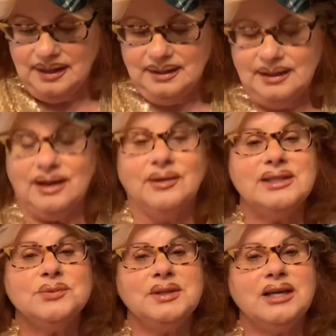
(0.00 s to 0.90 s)
Now,
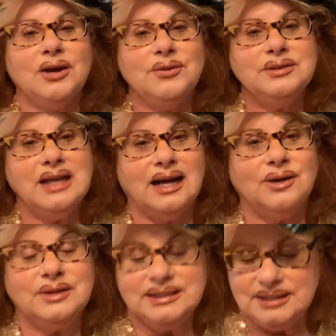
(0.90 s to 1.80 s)
as we go now
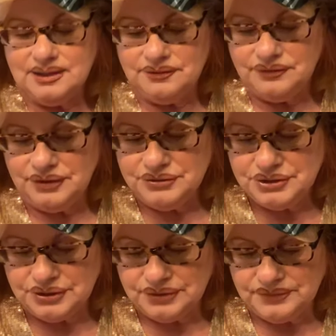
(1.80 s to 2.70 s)
into the
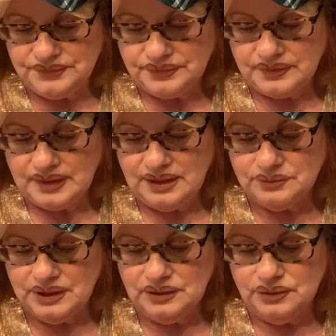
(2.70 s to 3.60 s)
future, and
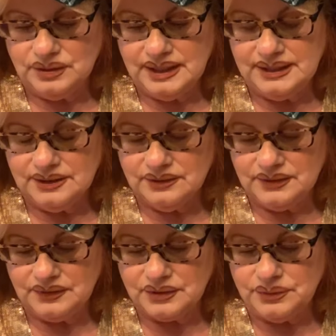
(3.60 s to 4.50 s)
we look here at
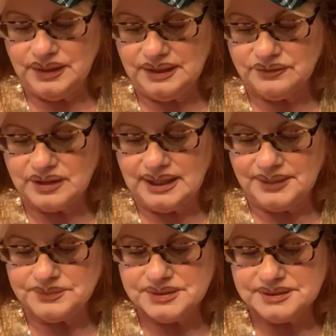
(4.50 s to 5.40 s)
the Queen of
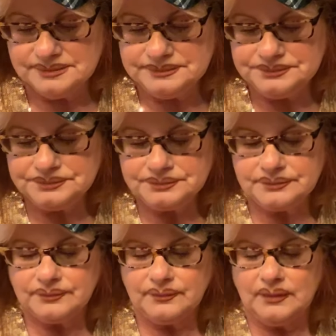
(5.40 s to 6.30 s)
Cups,
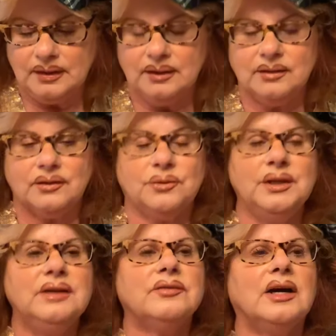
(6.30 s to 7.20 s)
the
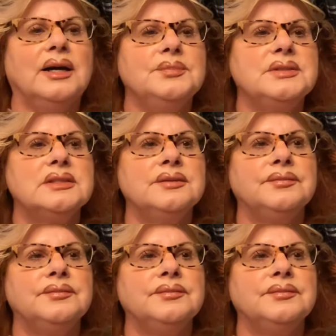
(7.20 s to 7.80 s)
Queen of Cups